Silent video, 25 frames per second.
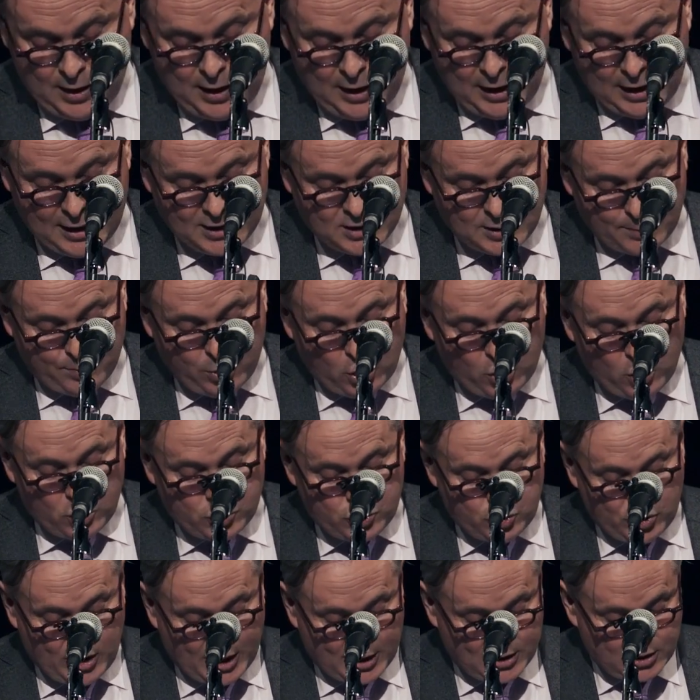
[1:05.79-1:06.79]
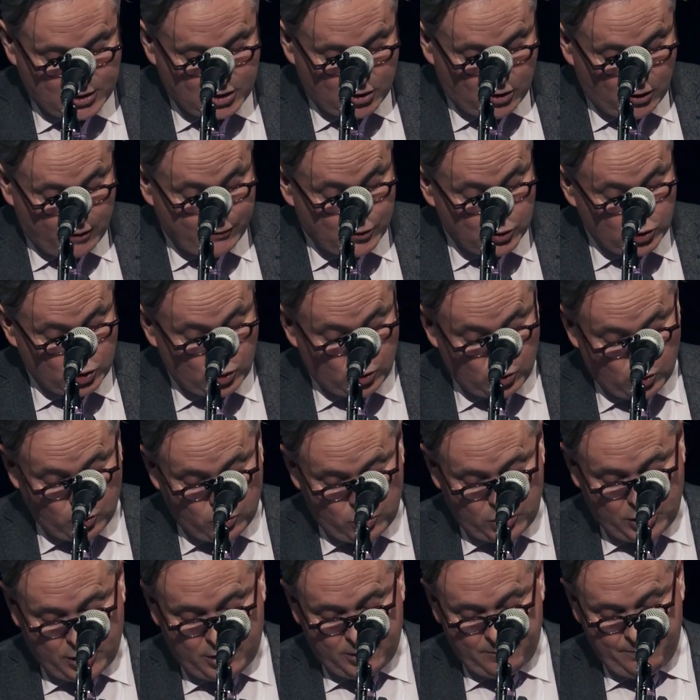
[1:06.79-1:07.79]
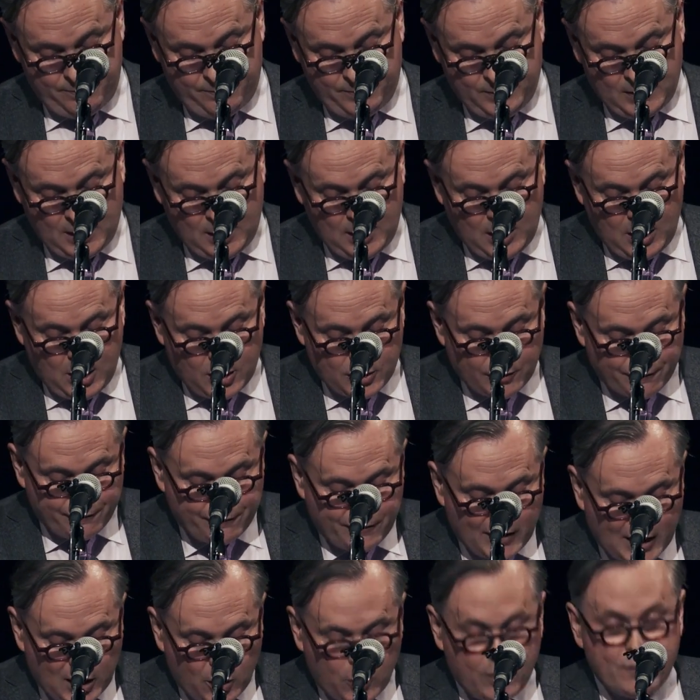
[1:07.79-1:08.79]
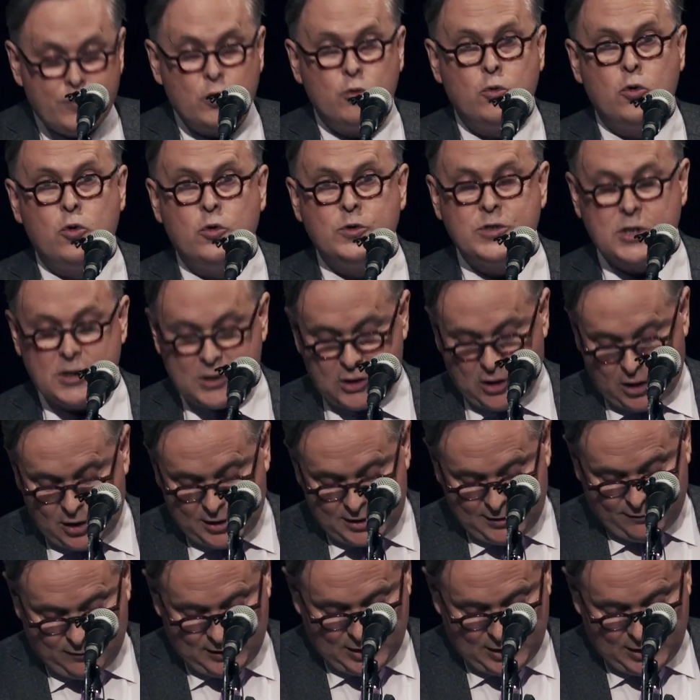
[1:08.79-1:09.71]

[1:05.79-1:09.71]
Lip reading: He's the poetry editor of The New Yorker, the Fellow of the Royal Society of